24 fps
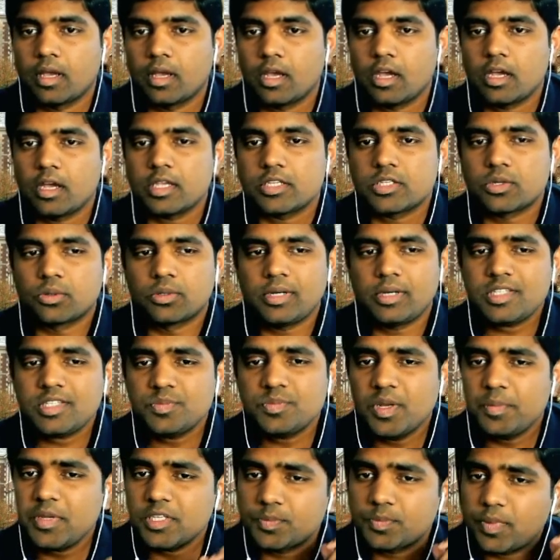So let's
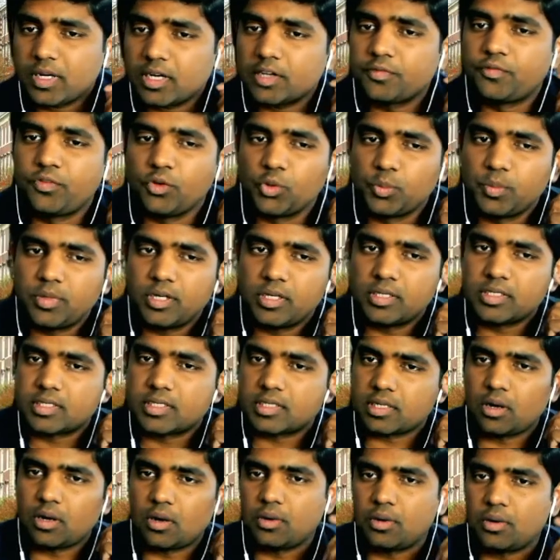maybe spend a few
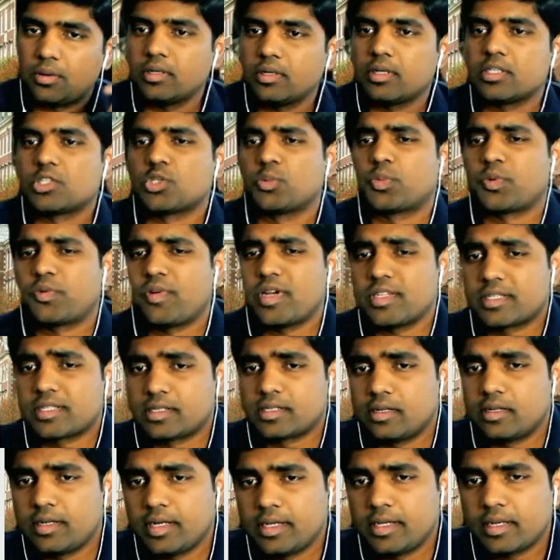minutes on supervised
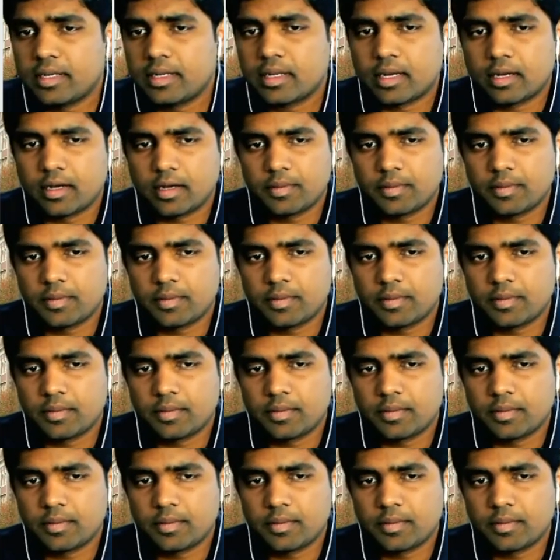learning.